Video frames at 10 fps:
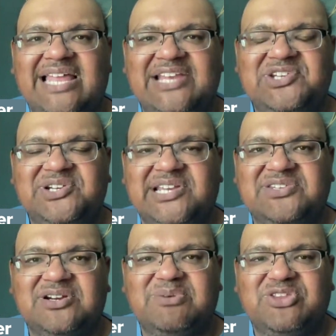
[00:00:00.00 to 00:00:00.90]
Last year,
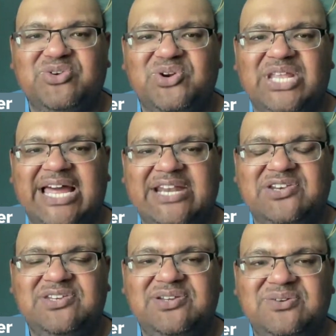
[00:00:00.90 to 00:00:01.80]
Justin Herbert threw a lot
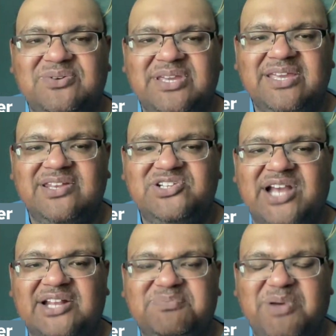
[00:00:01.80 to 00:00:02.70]
to
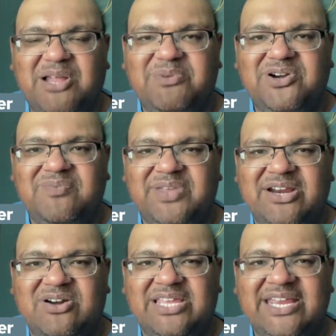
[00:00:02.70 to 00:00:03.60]
Josh Palmer,
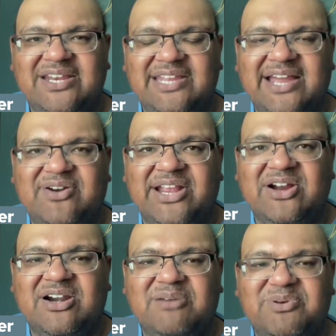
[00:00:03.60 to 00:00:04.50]
early DeAndre
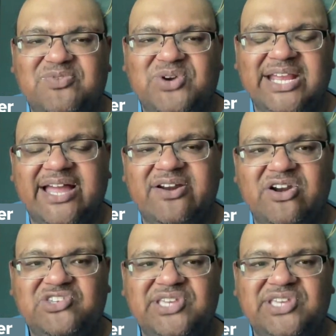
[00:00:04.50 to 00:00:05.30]
Carter before he got hurt.